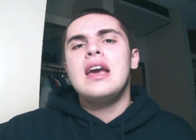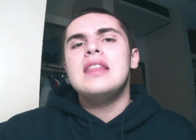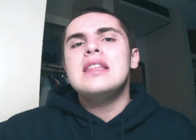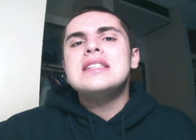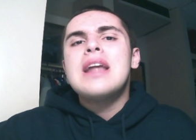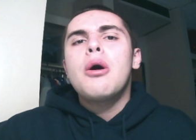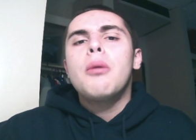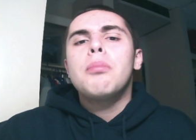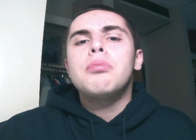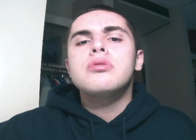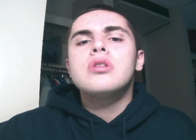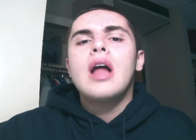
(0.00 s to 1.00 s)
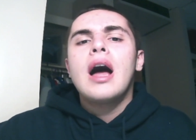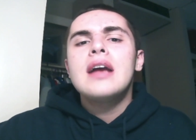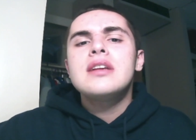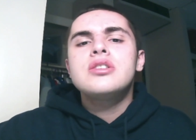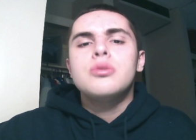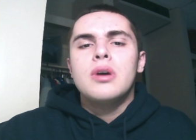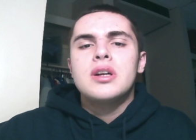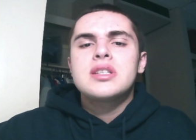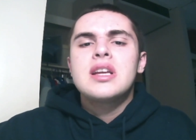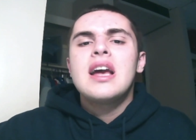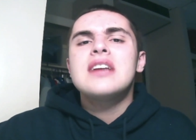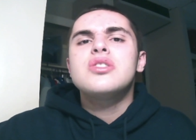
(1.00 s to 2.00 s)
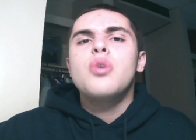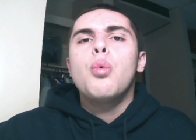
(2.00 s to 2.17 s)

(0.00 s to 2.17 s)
and this now applies to us as the